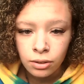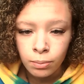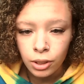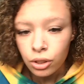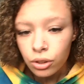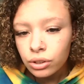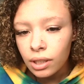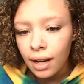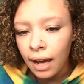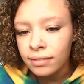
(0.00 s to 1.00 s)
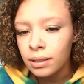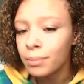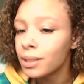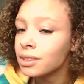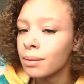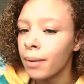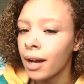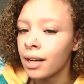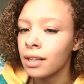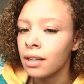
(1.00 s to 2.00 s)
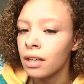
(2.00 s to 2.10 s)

but you shouldn't have to miss somebody